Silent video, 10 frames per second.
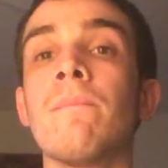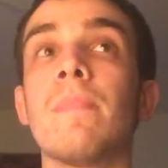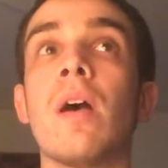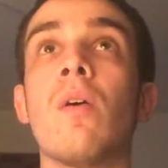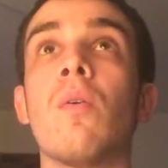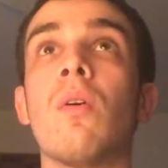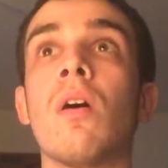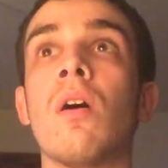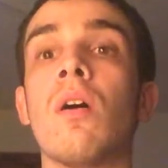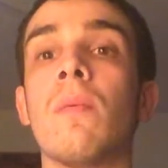Now,
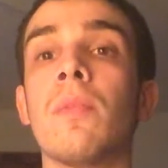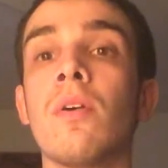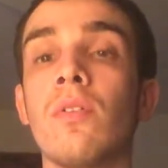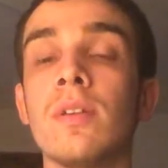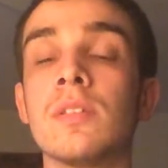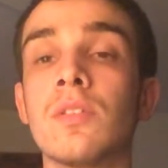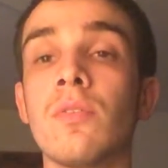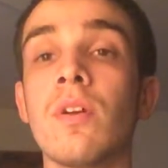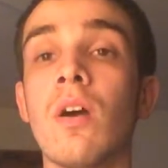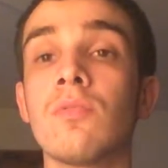there are at least
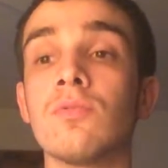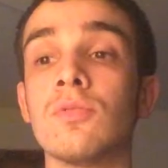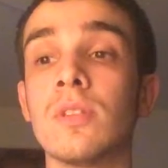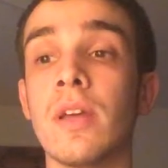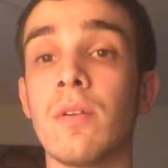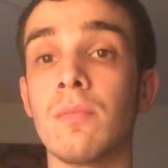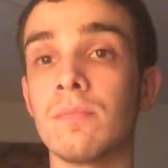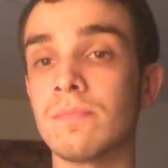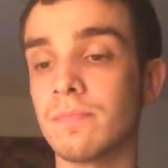3 officers down.